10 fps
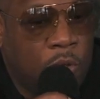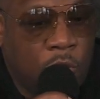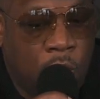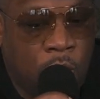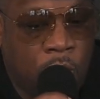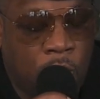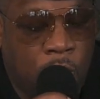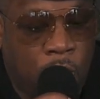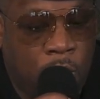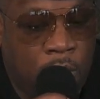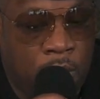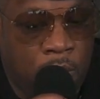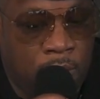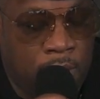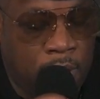So when the
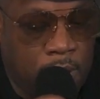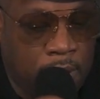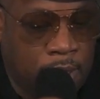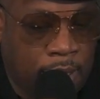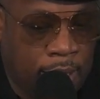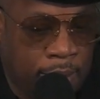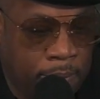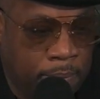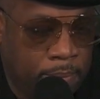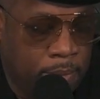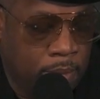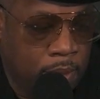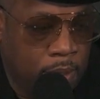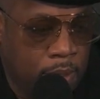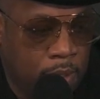new edition came
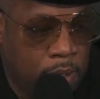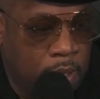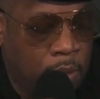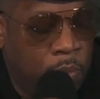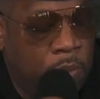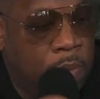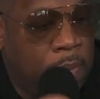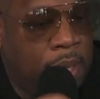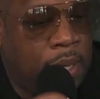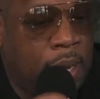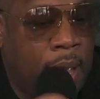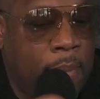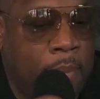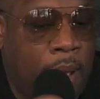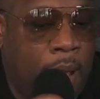and we were making
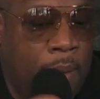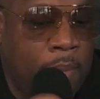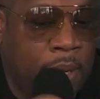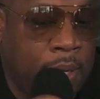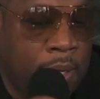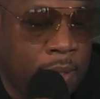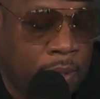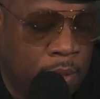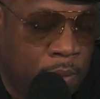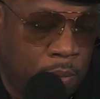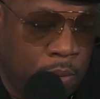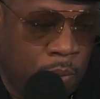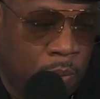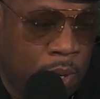our money, the